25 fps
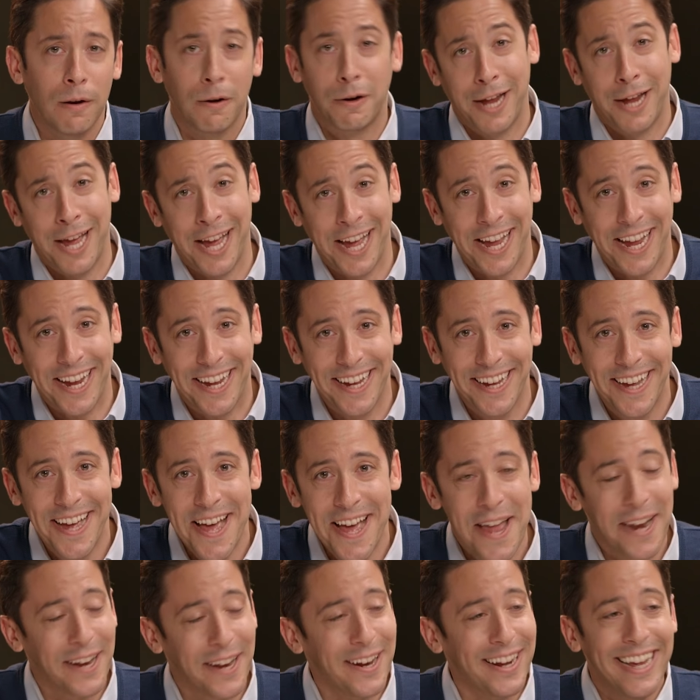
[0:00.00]
okay?
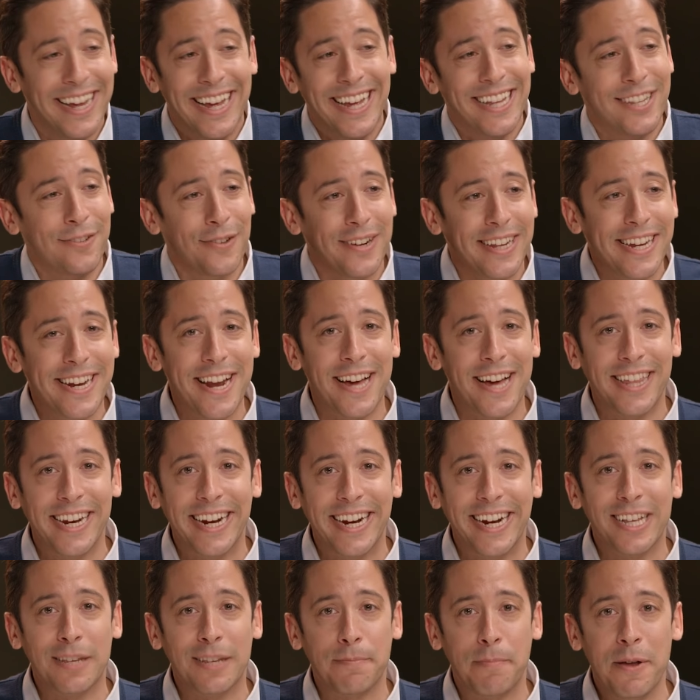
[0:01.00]
it's really nothing
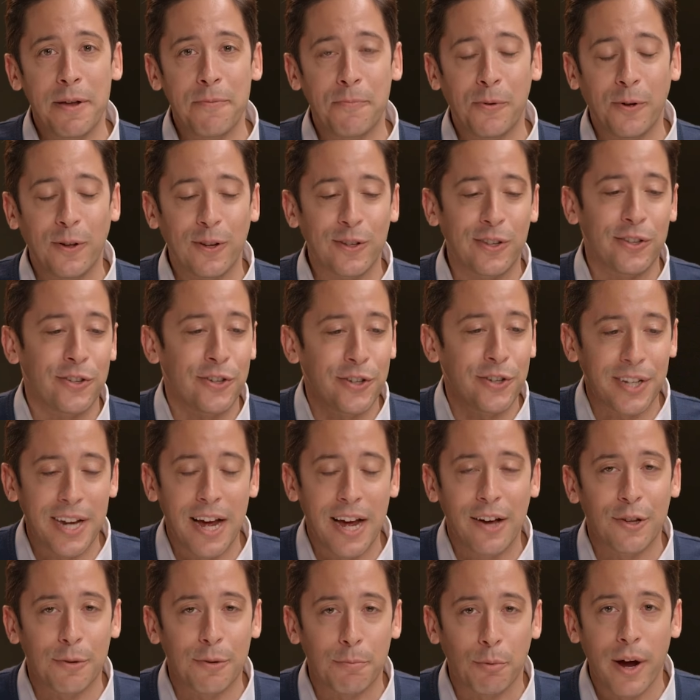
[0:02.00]
against Pitbulls. It's just
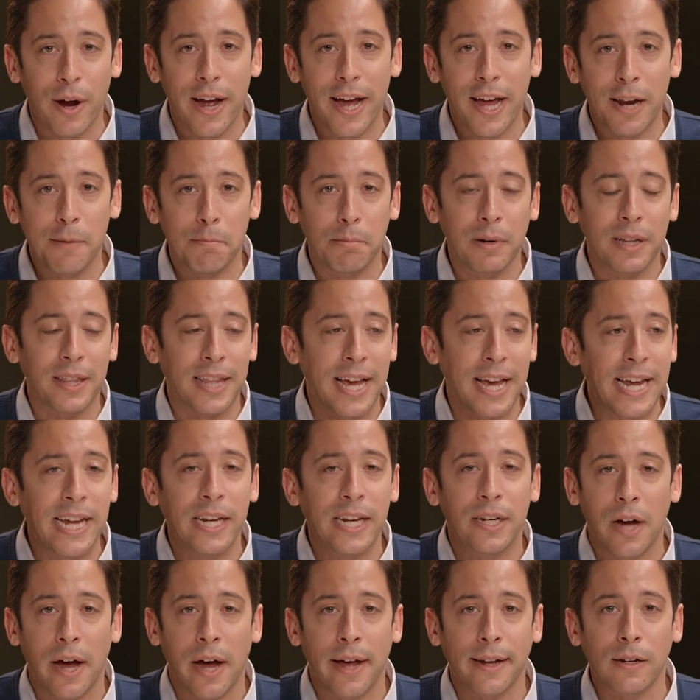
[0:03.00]
how they're bred, but they
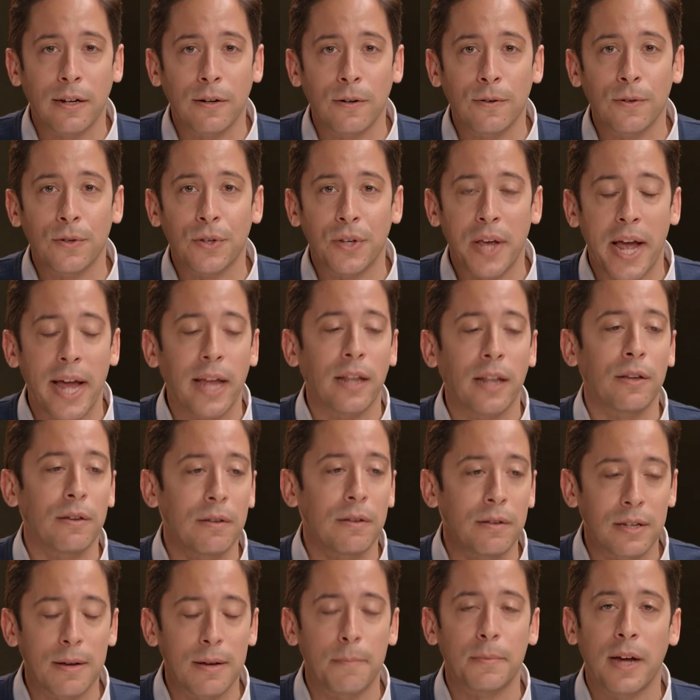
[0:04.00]
eat toddlers,
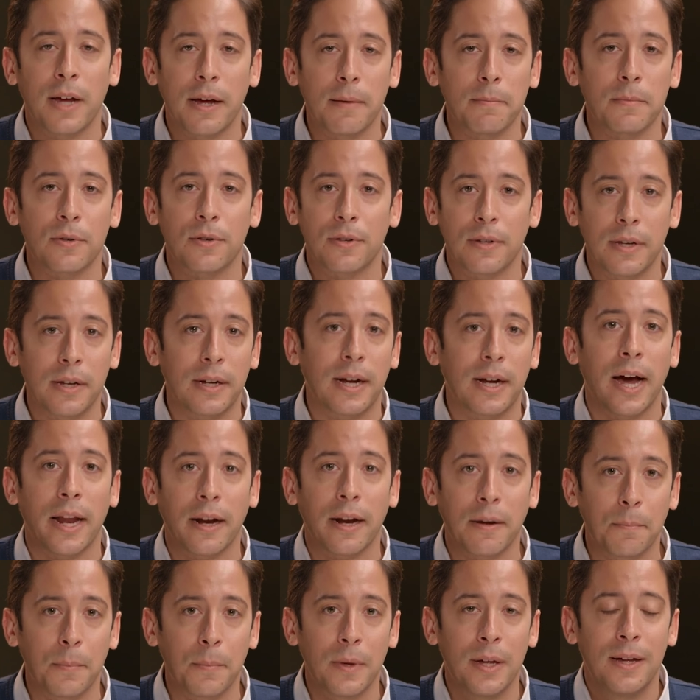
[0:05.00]
and sometimes you
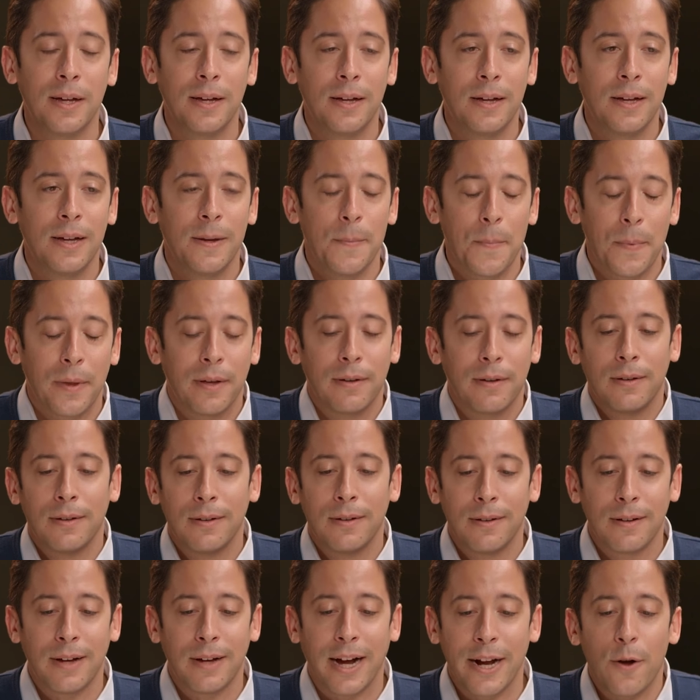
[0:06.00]
gotta.
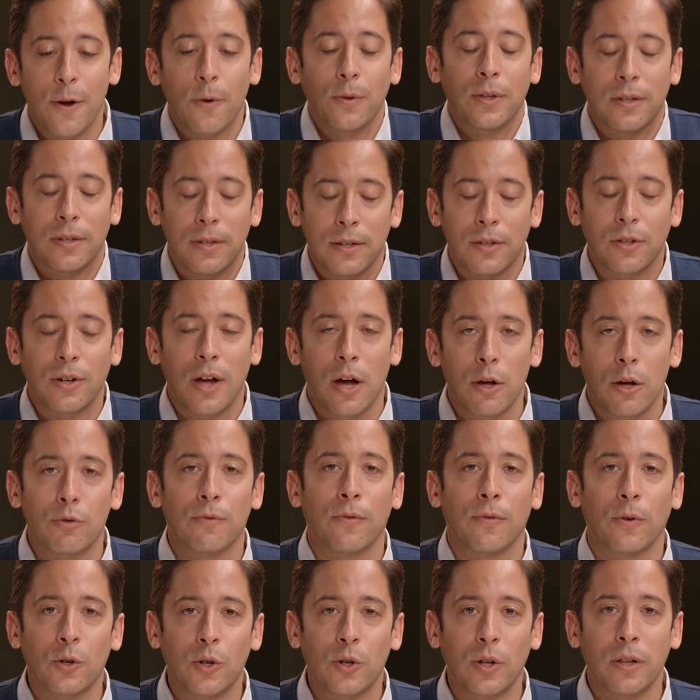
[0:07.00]
I know this is
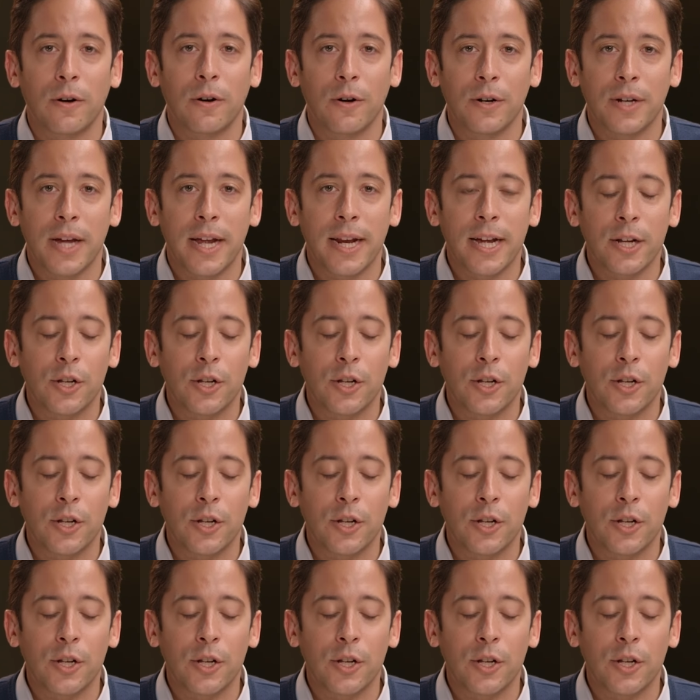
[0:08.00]
controversial in our day and